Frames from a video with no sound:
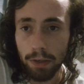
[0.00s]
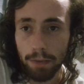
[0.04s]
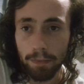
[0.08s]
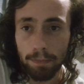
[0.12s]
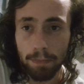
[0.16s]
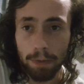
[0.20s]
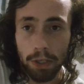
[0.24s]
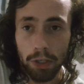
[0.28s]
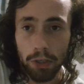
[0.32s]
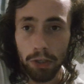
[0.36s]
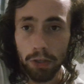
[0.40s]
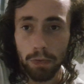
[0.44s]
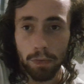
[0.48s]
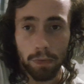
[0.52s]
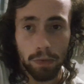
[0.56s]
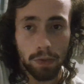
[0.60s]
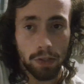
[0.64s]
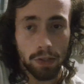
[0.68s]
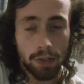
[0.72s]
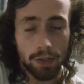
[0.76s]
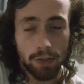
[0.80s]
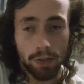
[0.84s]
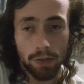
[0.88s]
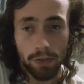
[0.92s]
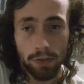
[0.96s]
I've been doing
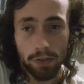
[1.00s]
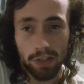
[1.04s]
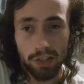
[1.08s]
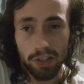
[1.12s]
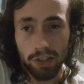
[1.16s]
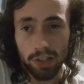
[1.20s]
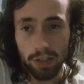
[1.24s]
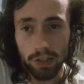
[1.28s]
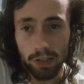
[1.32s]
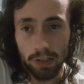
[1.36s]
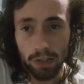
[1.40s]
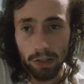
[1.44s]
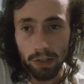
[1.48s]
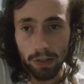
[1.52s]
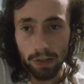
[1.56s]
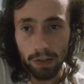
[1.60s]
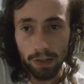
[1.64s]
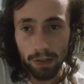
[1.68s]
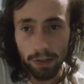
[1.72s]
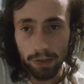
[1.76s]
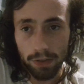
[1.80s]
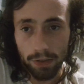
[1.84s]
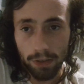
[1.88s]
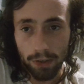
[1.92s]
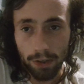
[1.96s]
this consistently,
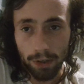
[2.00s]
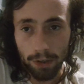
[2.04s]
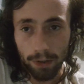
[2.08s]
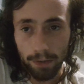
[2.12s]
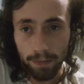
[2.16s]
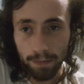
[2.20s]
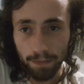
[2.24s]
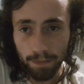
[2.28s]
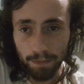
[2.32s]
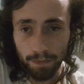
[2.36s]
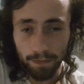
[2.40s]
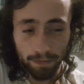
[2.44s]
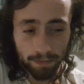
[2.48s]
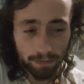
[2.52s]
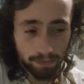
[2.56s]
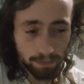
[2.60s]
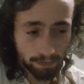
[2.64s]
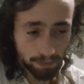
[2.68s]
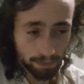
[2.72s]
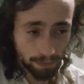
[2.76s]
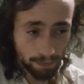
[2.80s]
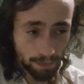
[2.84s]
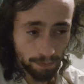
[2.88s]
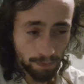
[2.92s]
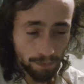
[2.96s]
so
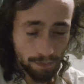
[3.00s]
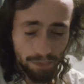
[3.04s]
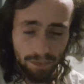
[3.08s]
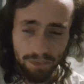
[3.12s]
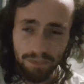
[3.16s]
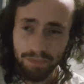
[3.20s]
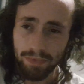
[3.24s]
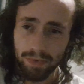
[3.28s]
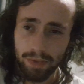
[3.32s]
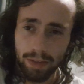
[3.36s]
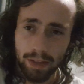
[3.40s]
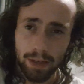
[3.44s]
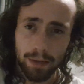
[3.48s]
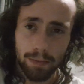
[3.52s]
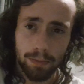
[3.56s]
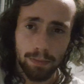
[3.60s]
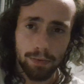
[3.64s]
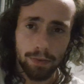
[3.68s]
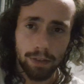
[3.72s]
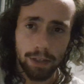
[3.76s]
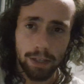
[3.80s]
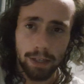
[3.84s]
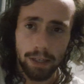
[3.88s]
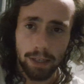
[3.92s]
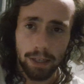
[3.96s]
I'm
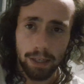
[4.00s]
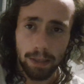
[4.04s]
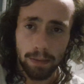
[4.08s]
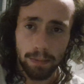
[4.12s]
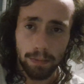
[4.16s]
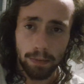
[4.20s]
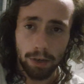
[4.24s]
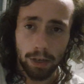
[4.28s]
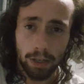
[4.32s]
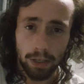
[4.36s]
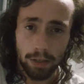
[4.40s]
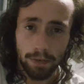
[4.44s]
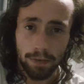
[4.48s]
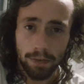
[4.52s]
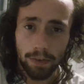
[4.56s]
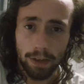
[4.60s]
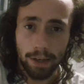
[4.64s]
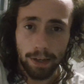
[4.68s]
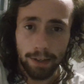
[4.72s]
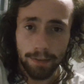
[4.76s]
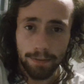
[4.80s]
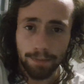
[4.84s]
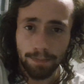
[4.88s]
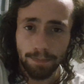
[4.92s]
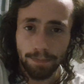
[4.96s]
pretty proud of
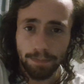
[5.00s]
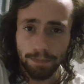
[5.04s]
that.